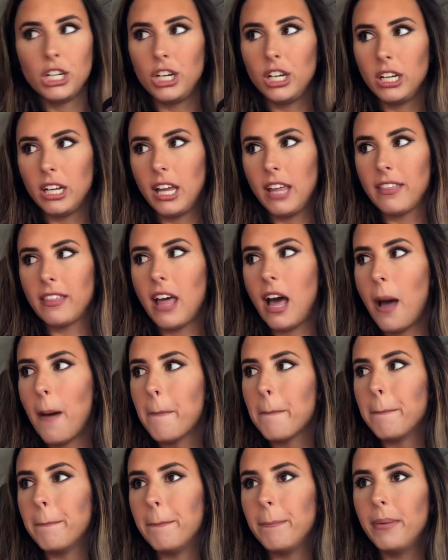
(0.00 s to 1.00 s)
couldn't get
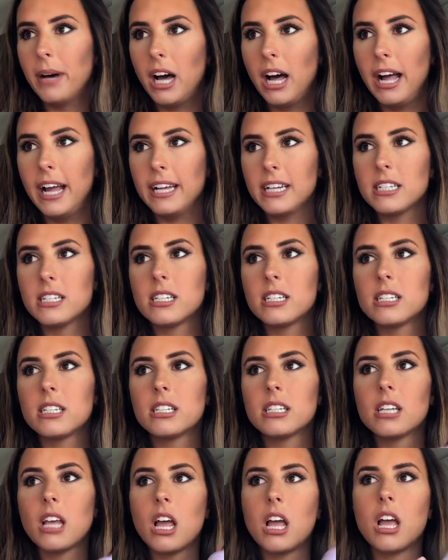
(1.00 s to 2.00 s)
that, but
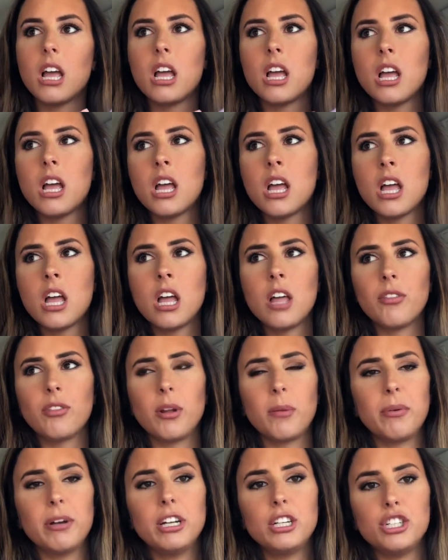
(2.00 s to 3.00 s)

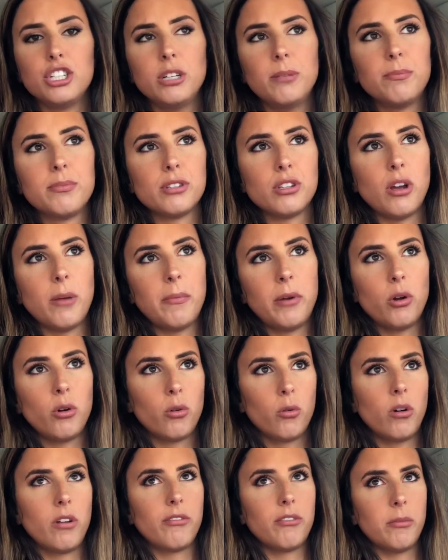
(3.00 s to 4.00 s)
they're pretty cheap, so I might
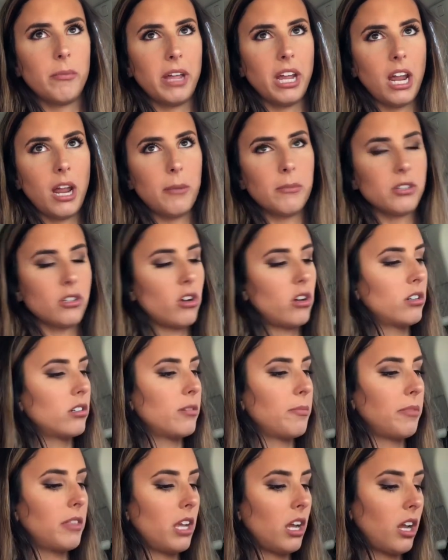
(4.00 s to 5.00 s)
order one from like Amazon or
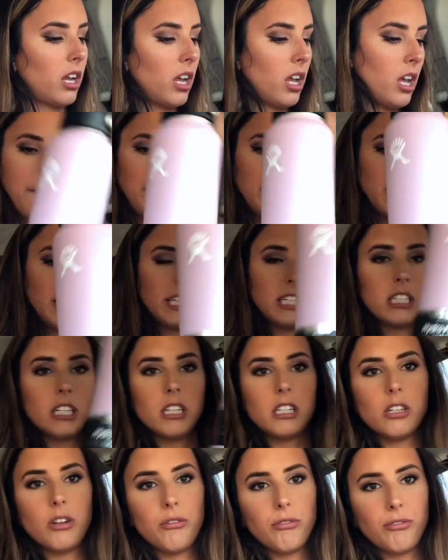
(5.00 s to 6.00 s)
something. But this
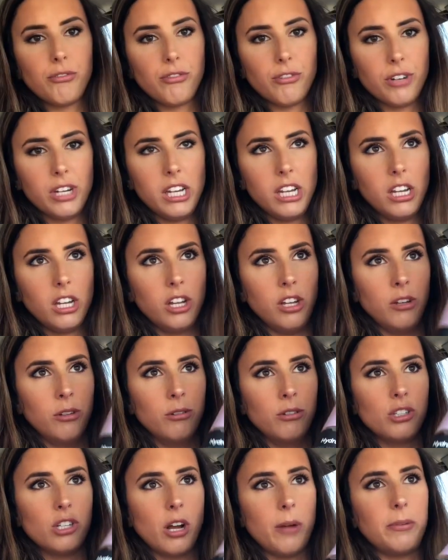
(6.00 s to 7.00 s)
is freaking
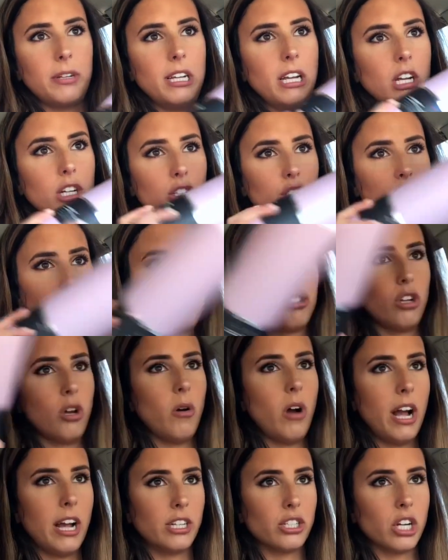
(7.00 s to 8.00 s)
huge. I'll be so
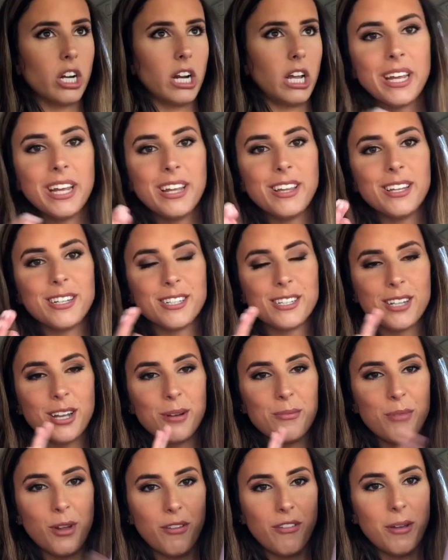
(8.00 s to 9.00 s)
hydrated. This is
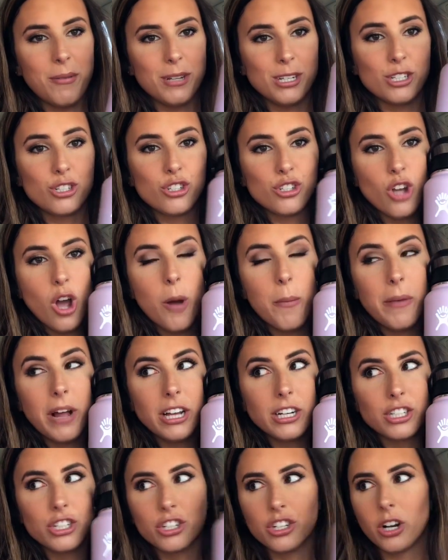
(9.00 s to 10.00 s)
gonna motivate me so
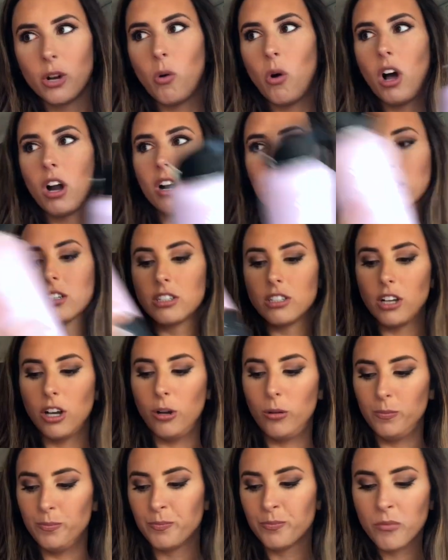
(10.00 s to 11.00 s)
much to drink water,
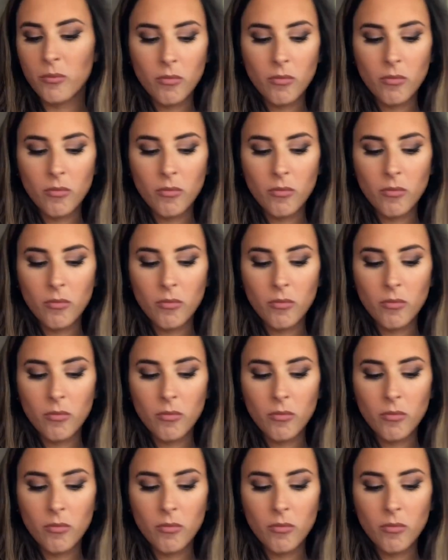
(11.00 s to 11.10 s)
so